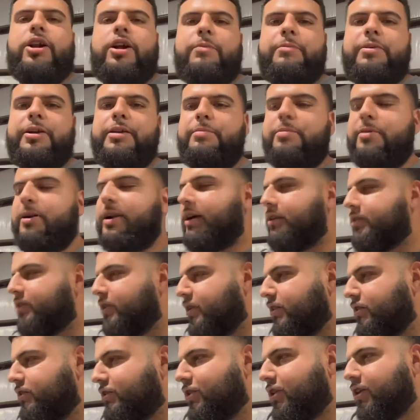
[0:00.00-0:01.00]
now I'm gonna pull out the
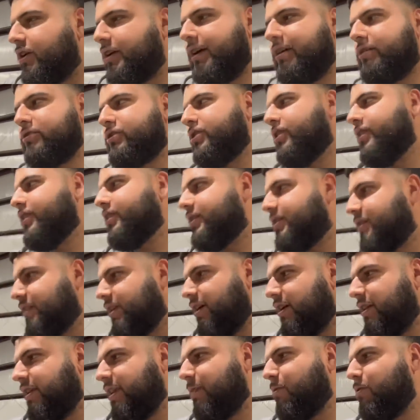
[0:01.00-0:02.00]
new truck out to the
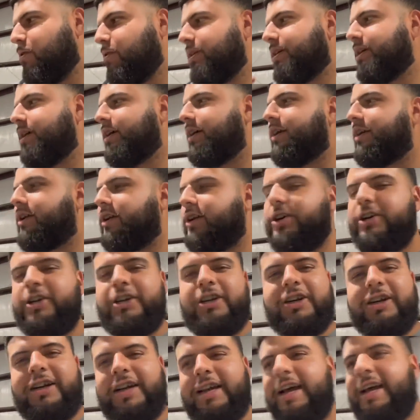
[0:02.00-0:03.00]
sun. That way we can get a good
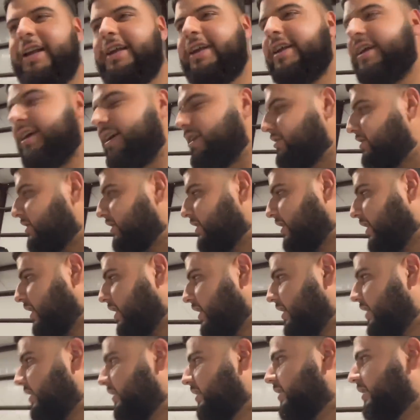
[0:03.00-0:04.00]
look at it
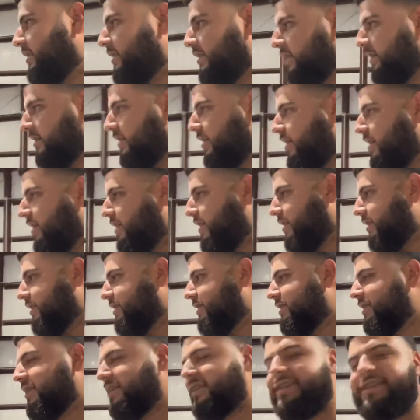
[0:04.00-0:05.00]
outside and
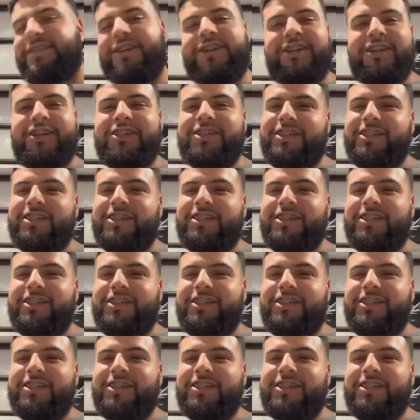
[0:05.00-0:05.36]
see this color